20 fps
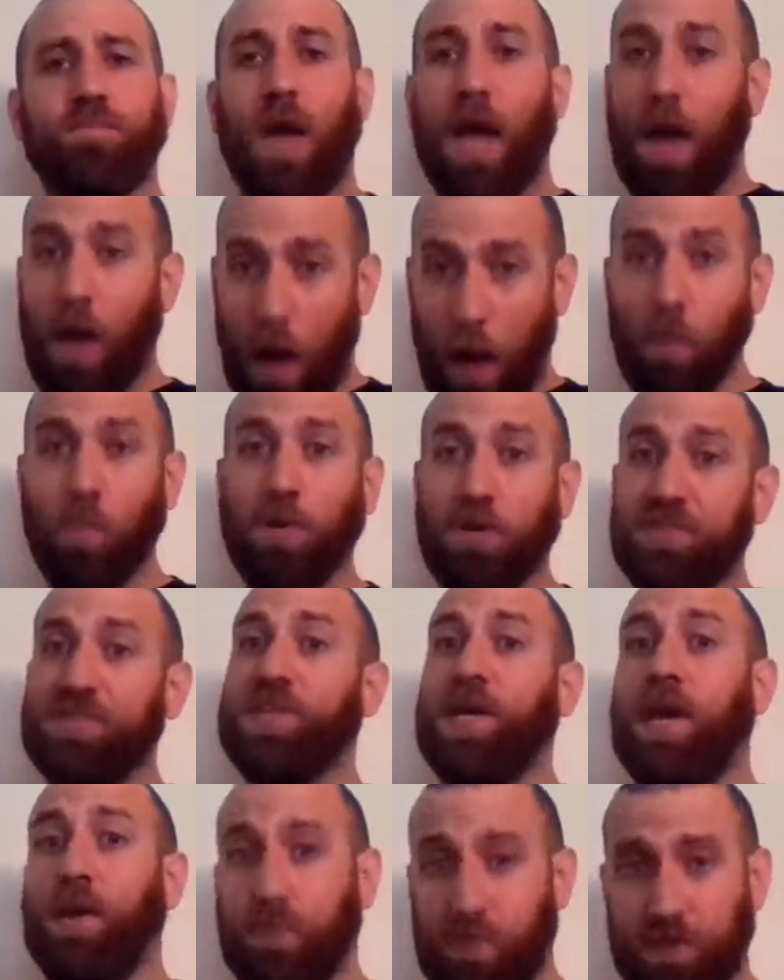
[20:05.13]
I will
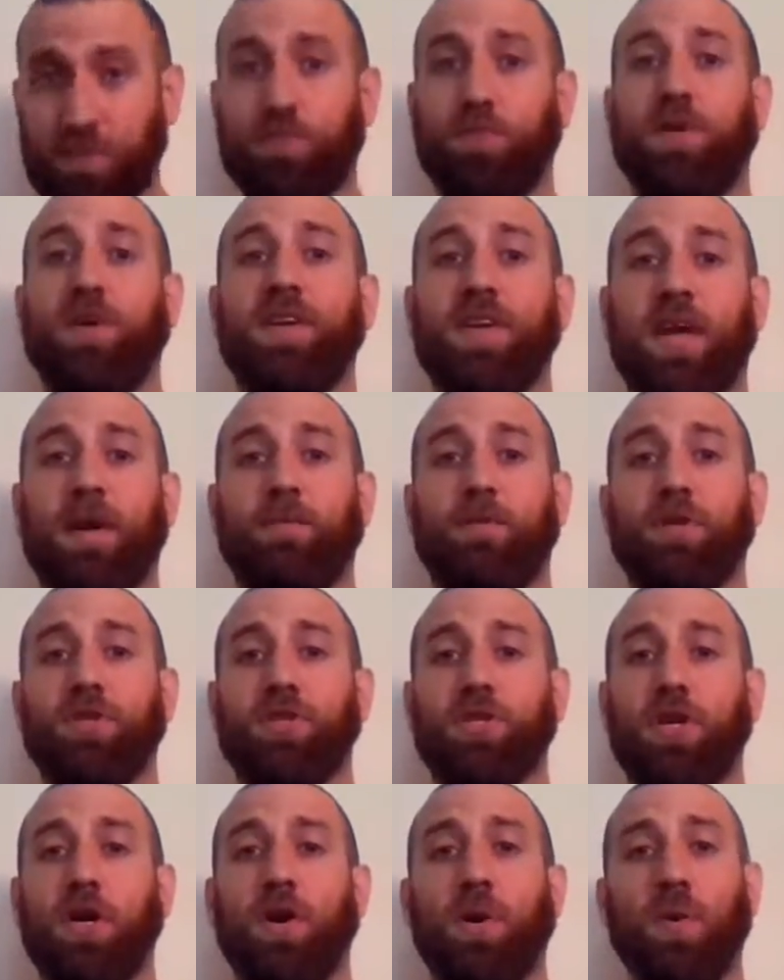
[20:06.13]
say it was a pretty damn good
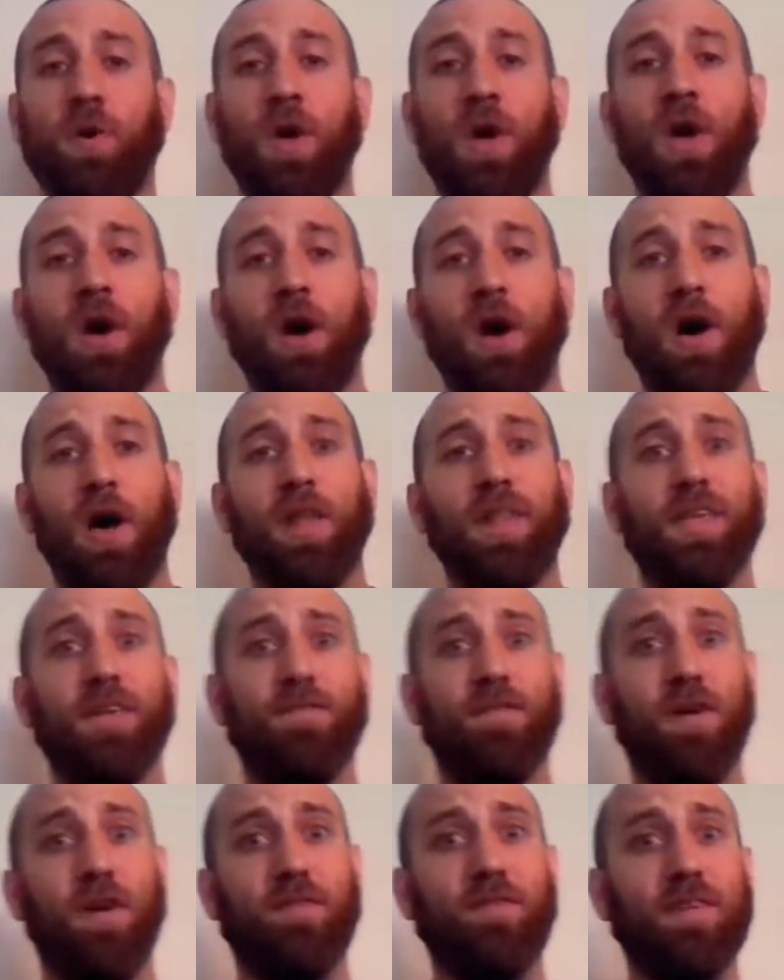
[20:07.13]
show, the
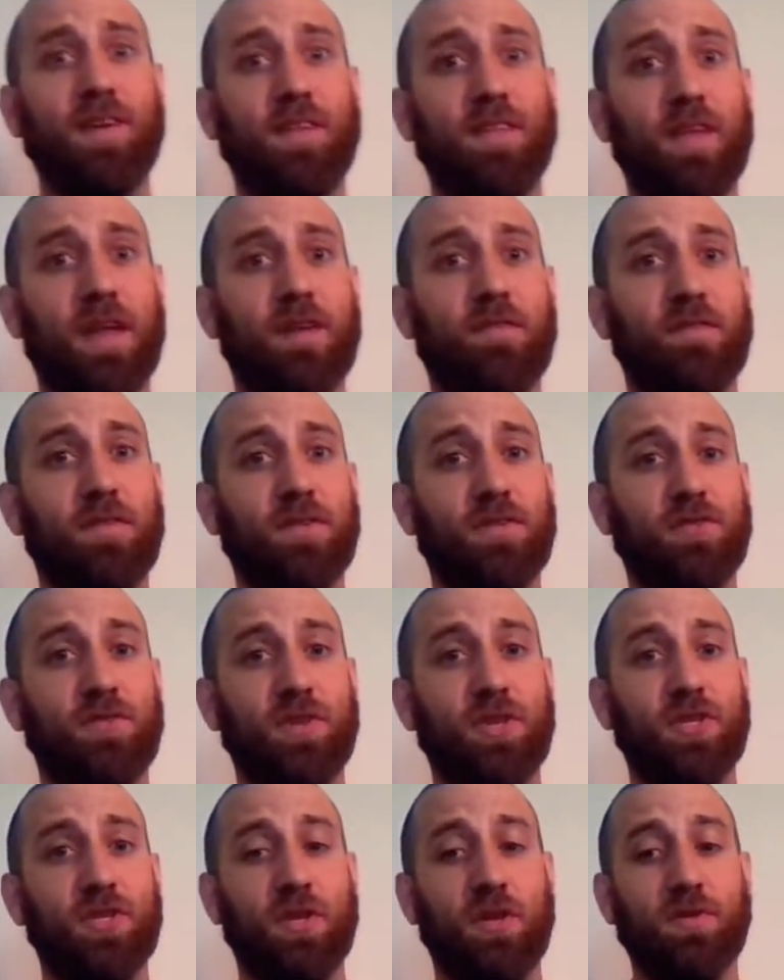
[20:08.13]
Evolve 10th
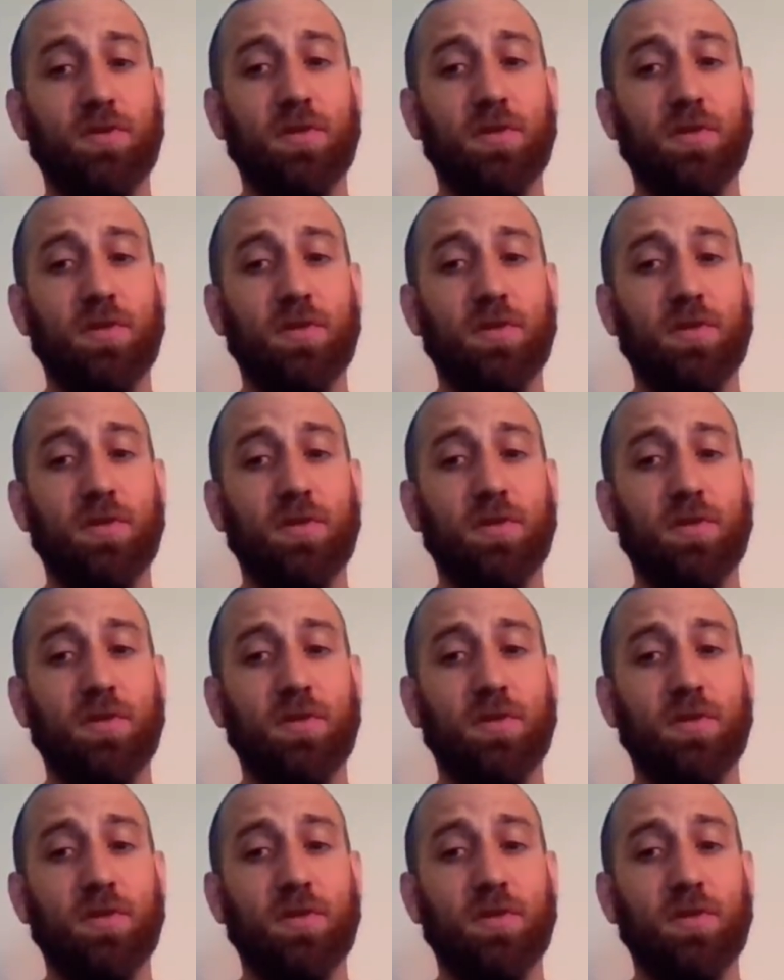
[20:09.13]
Anniversary Show.